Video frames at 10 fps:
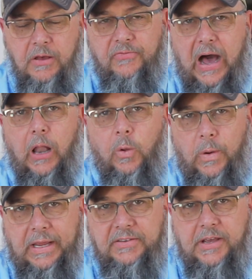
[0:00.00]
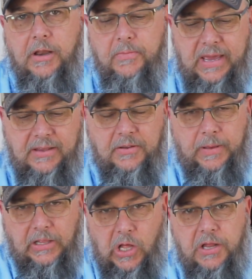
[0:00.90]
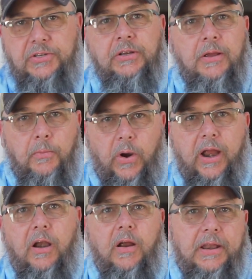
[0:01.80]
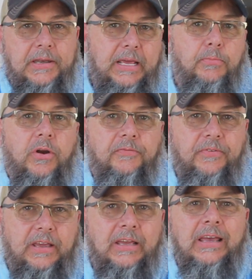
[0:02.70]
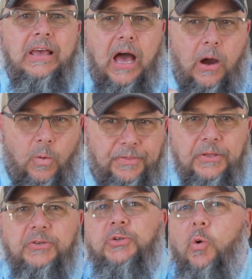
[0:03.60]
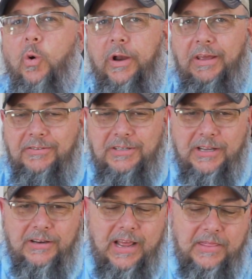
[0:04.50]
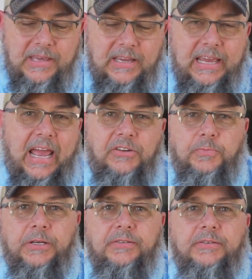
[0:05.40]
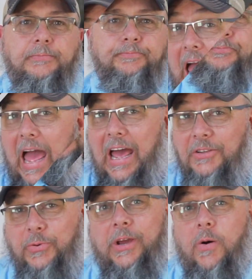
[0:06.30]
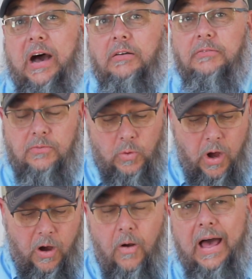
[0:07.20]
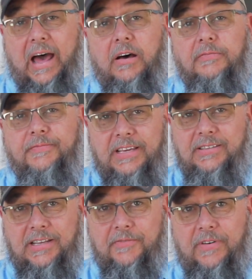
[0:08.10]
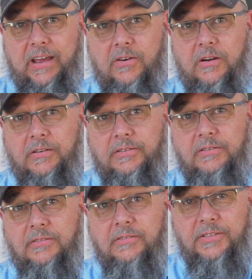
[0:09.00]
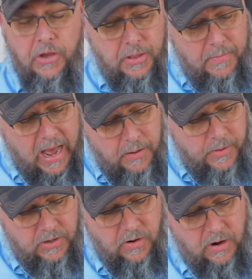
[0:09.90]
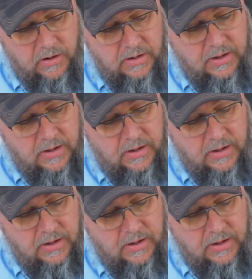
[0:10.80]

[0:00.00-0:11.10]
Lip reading: following is going to be. It's going to be lunch, prayer, and a debriefing with the stories and the engagements. As we go out, we'll all have these invite cards. So at the bottom of the card,